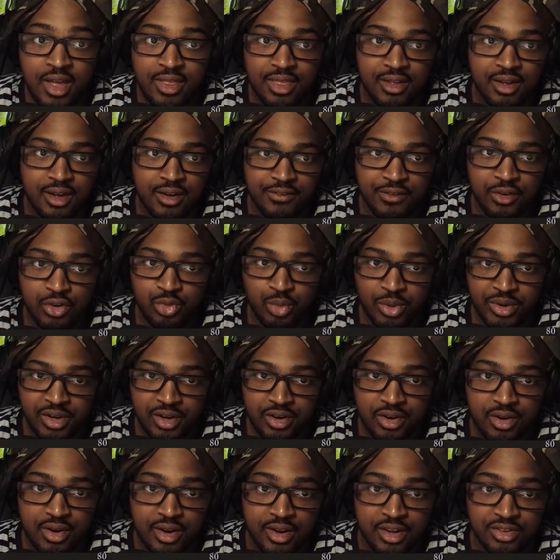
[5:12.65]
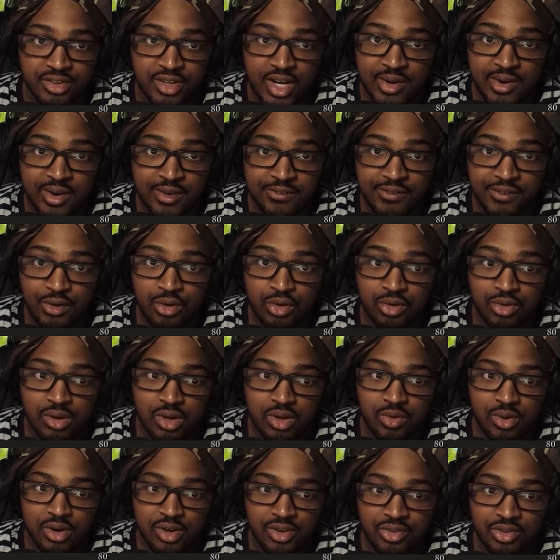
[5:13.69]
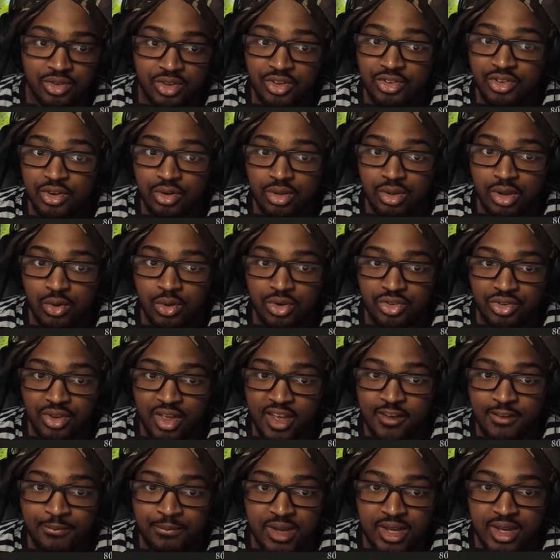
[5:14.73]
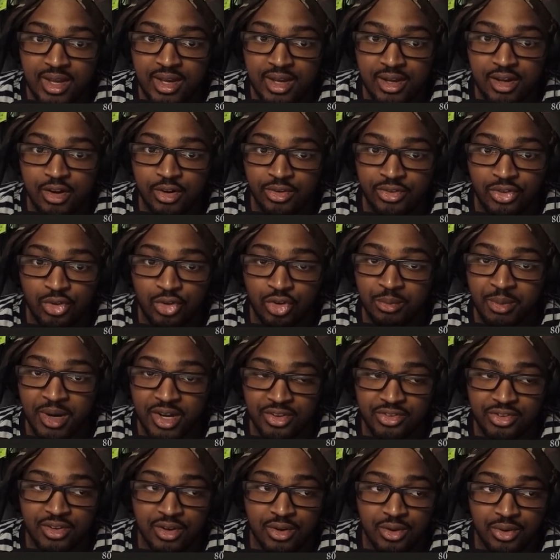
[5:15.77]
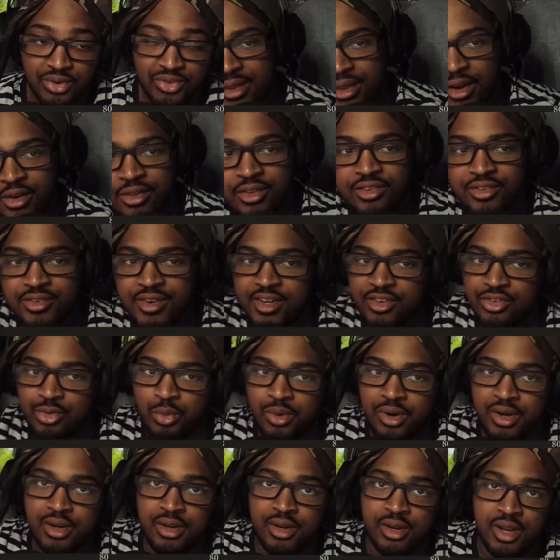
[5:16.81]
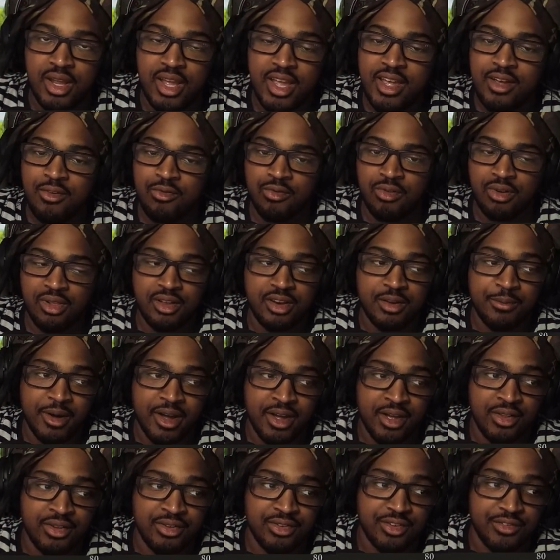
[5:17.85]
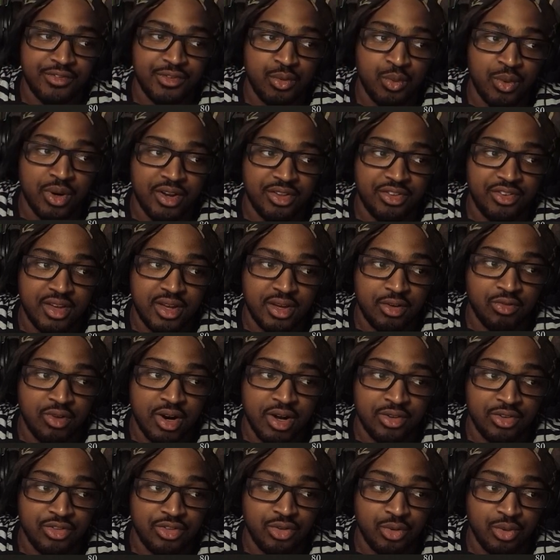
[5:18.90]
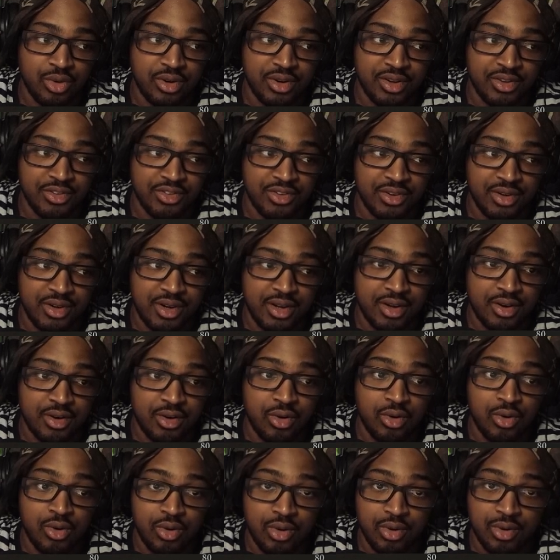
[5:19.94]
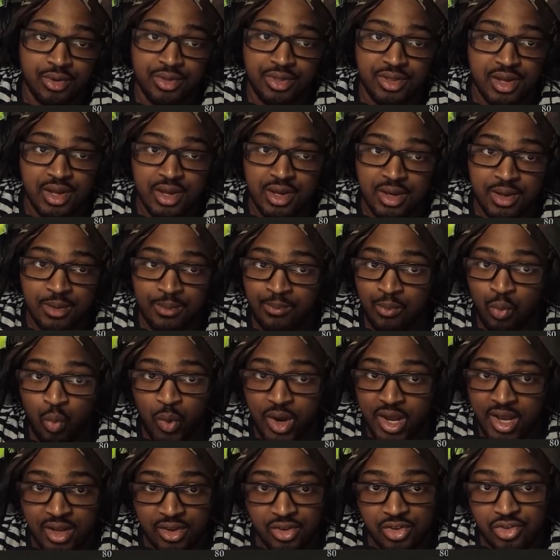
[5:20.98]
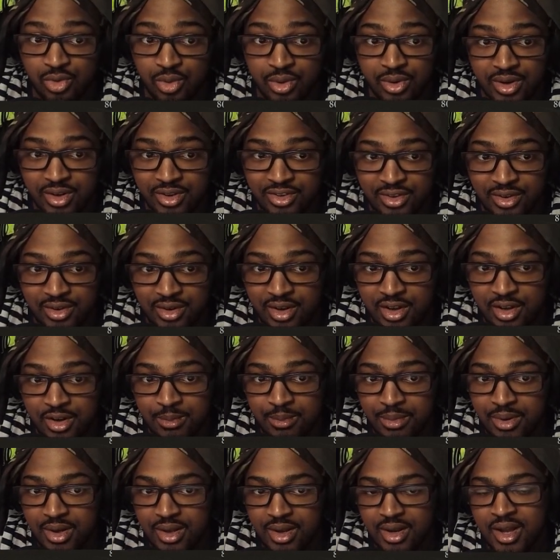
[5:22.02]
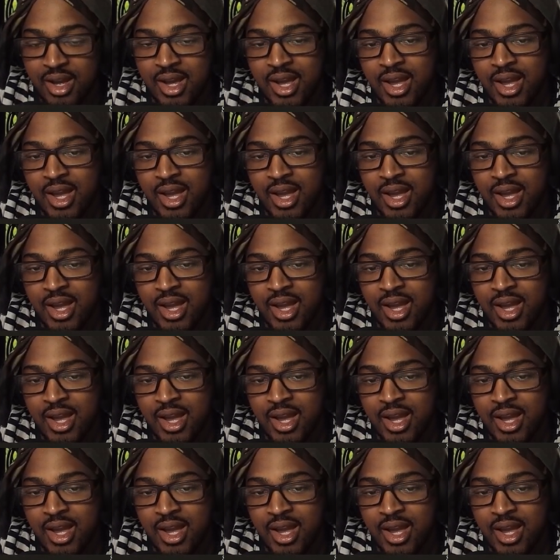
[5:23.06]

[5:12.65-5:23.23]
The first one here is Carrion Field Greed Crest. This here lowers the FP consumed by skills. Now, this next one, it really depends if you want to take Radahn Sword Insignia or the Wing Sword Insignia, but